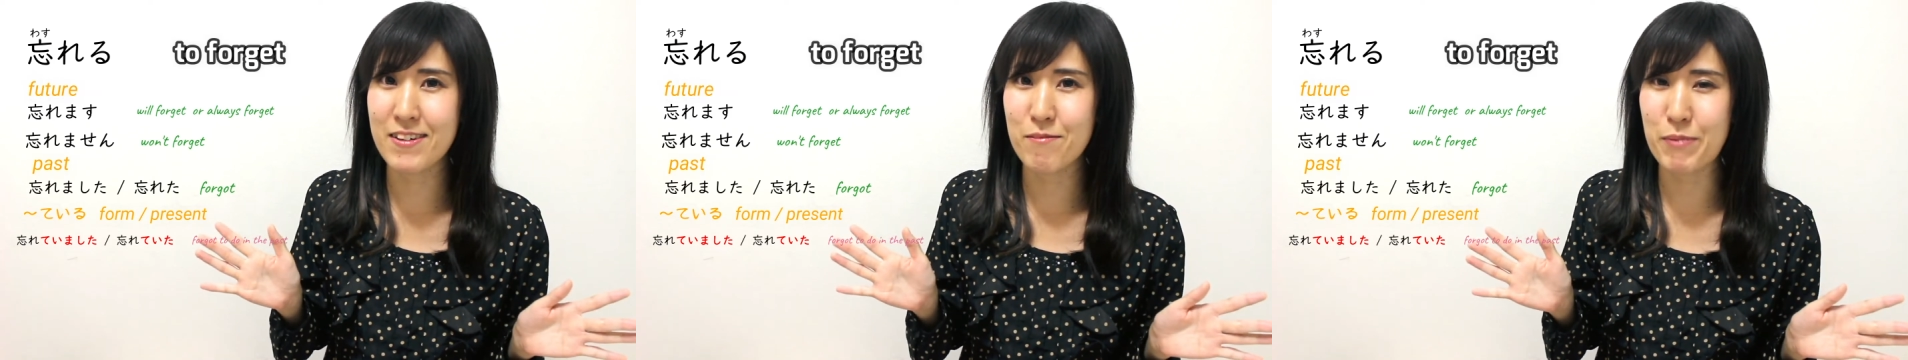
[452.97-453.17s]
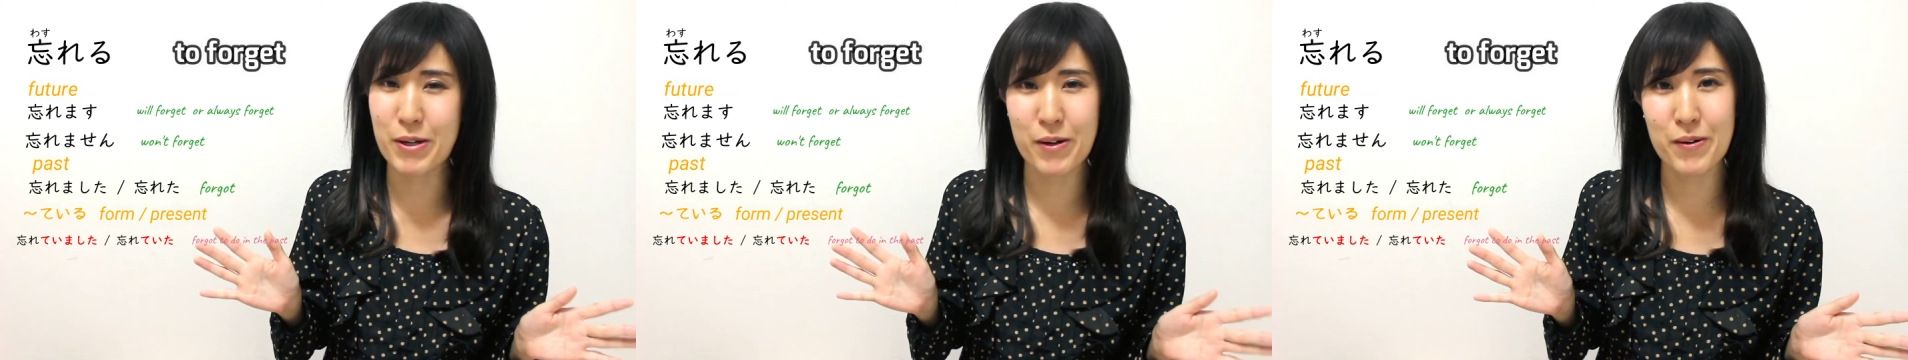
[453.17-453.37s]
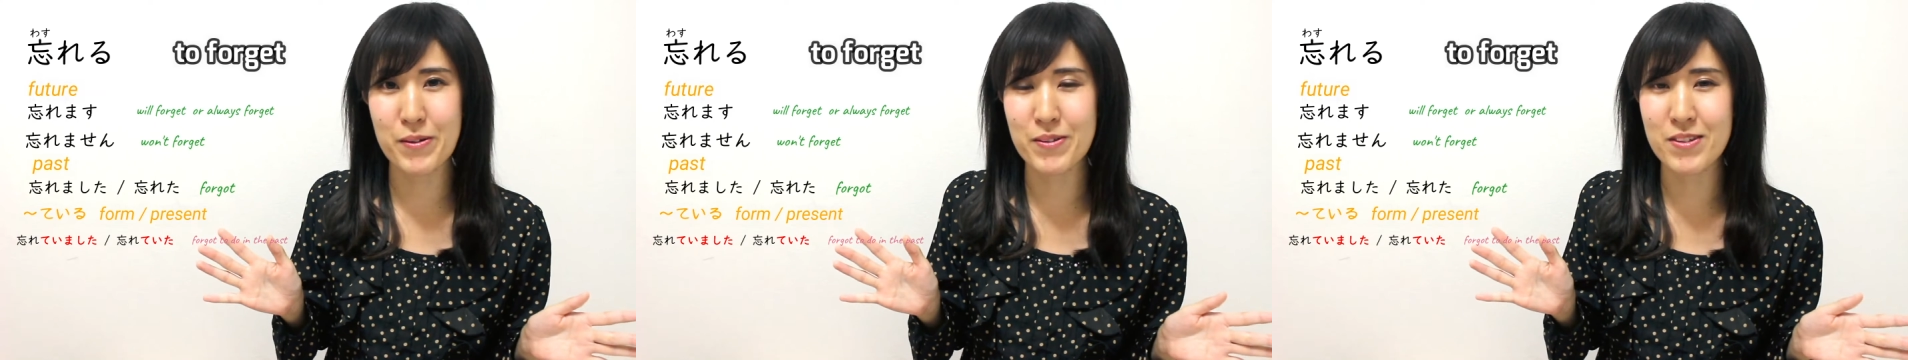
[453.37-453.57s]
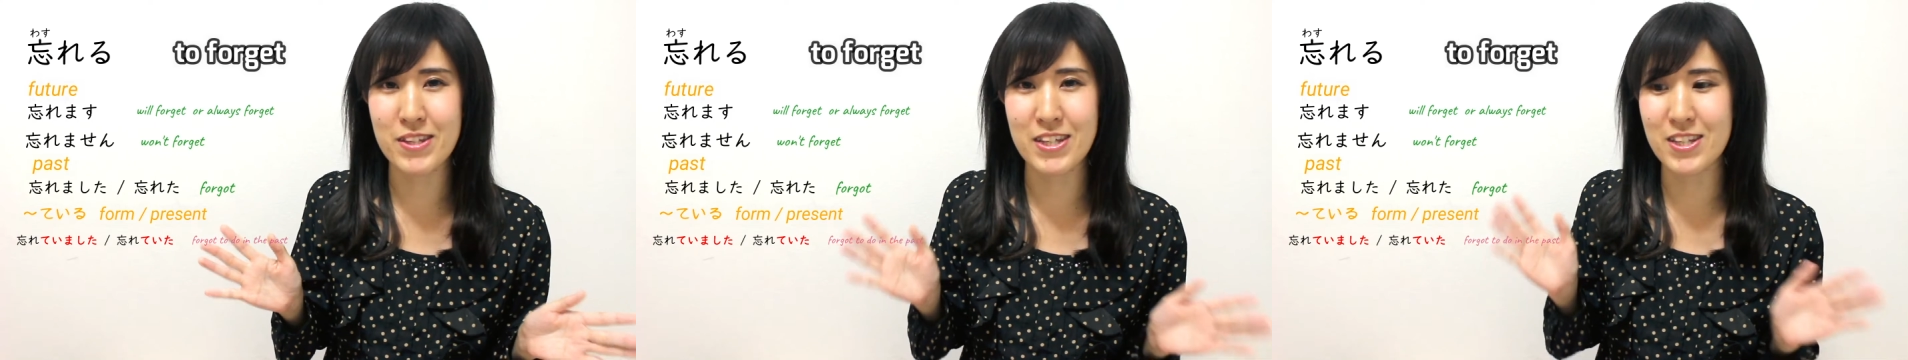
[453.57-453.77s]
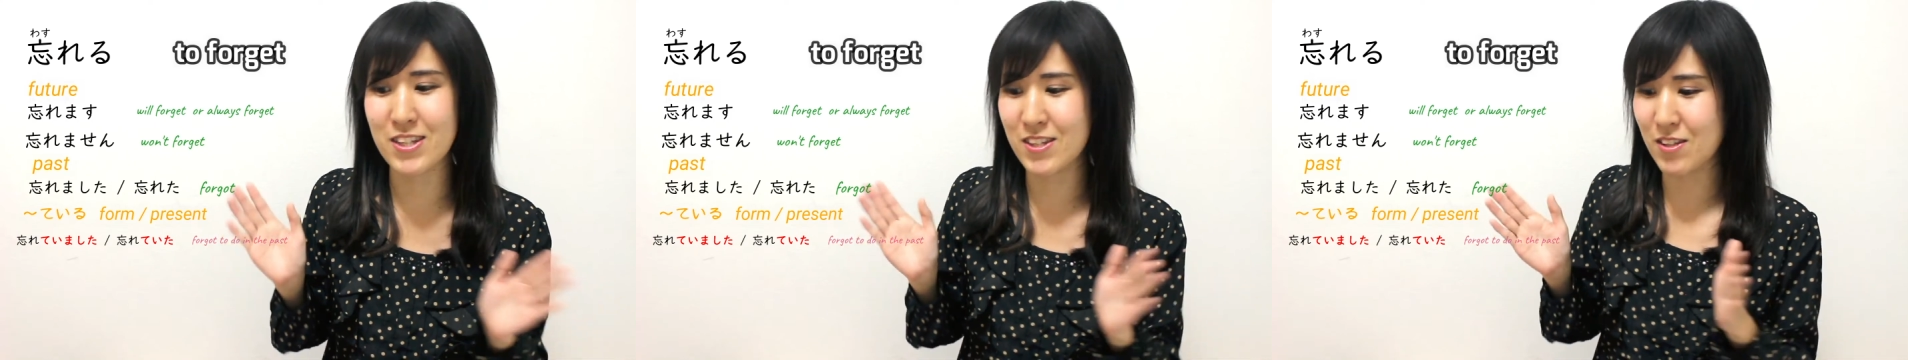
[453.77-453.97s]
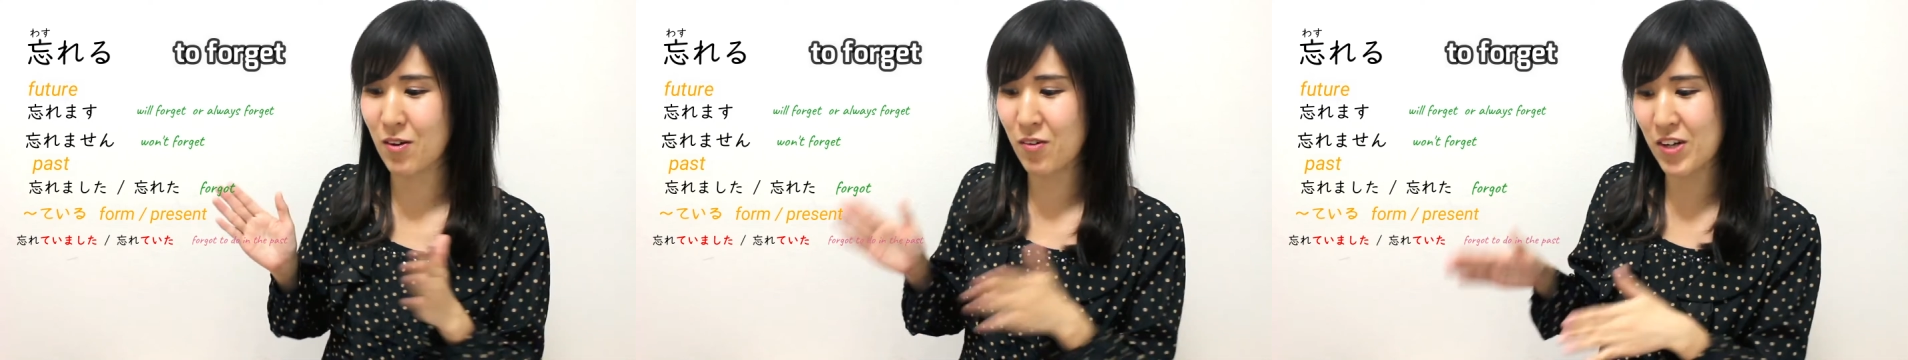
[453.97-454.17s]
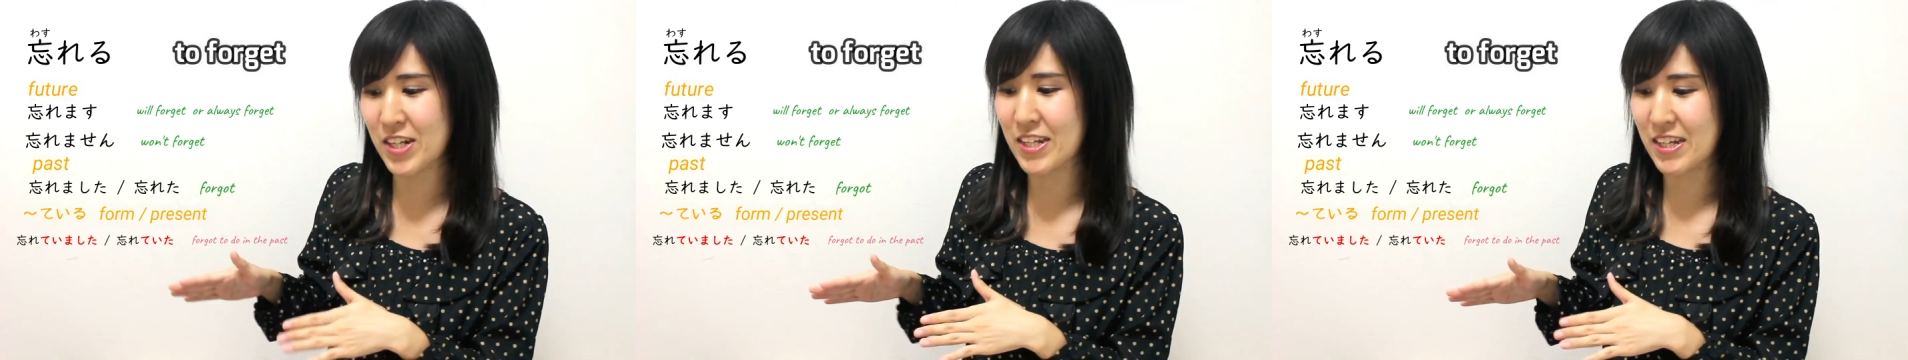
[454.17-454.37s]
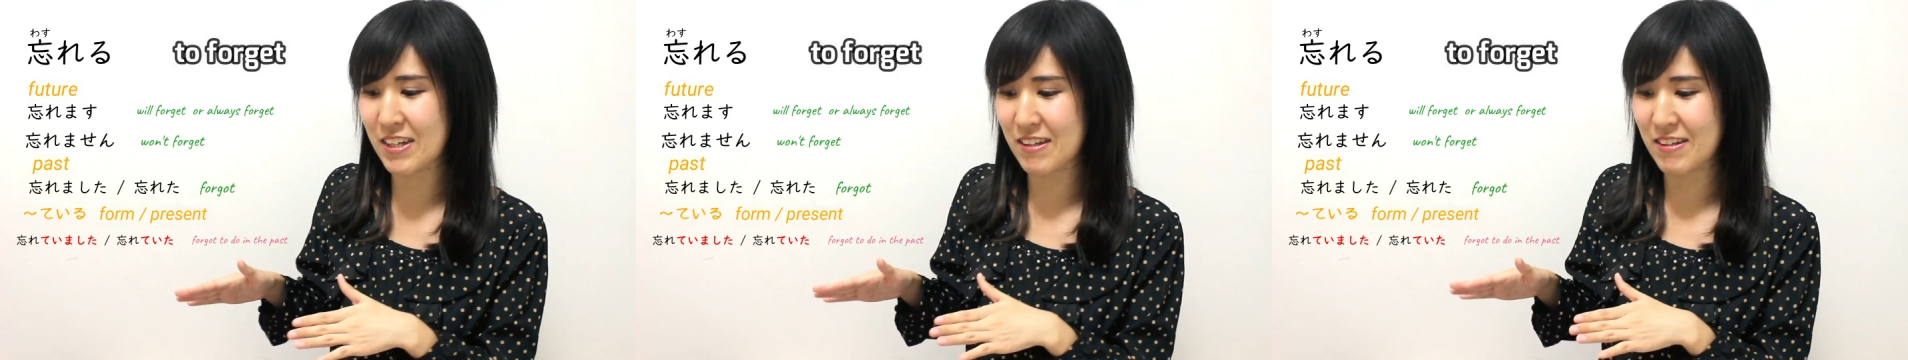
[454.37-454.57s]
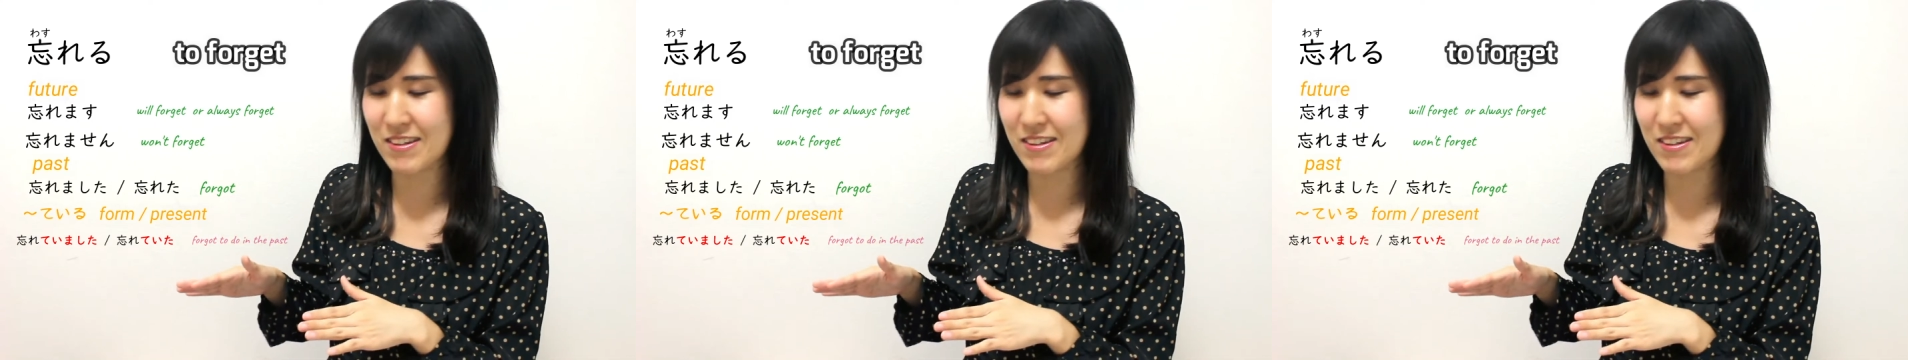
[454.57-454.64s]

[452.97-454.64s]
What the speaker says: because it's already